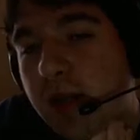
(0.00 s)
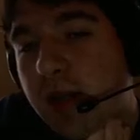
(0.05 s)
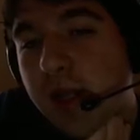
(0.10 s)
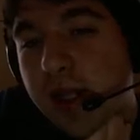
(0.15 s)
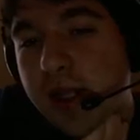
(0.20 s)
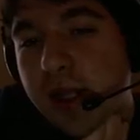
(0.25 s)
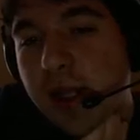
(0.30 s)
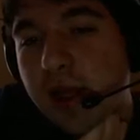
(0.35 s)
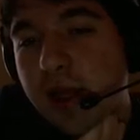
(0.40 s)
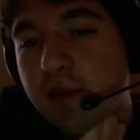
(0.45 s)

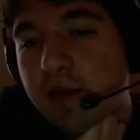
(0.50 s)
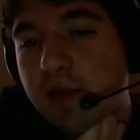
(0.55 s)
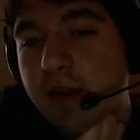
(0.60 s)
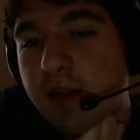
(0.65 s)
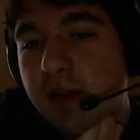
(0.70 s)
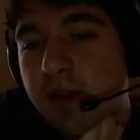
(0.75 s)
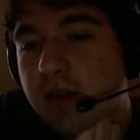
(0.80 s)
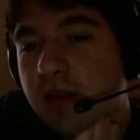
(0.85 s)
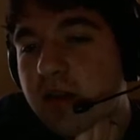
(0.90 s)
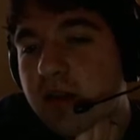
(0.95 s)
Like yeah, see,
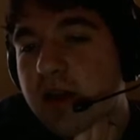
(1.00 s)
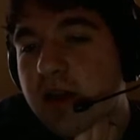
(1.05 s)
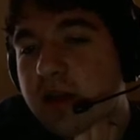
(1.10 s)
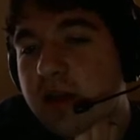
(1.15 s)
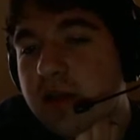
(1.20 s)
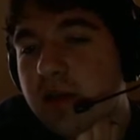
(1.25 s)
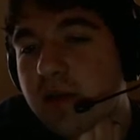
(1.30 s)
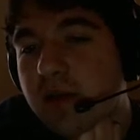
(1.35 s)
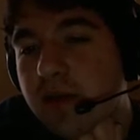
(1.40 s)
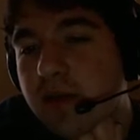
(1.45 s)
look at
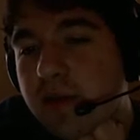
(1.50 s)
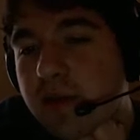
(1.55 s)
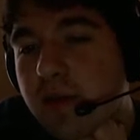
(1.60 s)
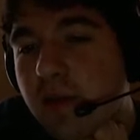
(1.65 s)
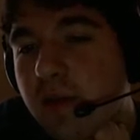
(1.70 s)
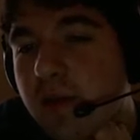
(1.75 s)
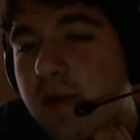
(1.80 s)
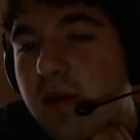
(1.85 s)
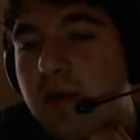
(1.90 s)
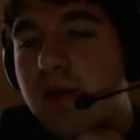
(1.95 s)
those.
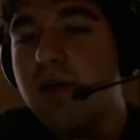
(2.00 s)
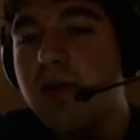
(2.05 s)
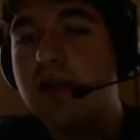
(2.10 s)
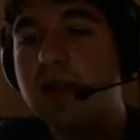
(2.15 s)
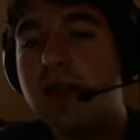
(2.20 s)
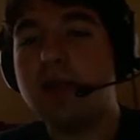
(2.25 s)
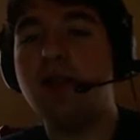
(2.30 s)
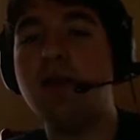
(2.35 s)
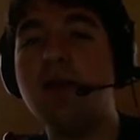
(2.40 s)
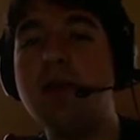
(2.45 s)
Those are
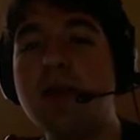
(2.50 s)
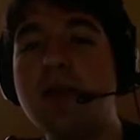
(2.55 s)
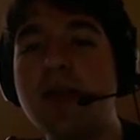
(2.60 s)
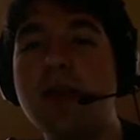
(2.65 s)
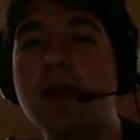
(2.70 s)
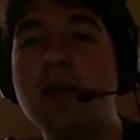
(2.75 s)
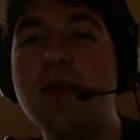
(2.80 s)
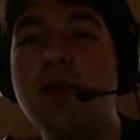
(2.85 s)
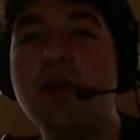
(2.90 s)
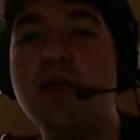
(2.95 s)
those
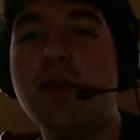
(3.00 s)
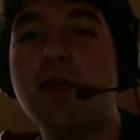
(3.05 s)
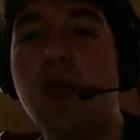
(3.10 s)
igloos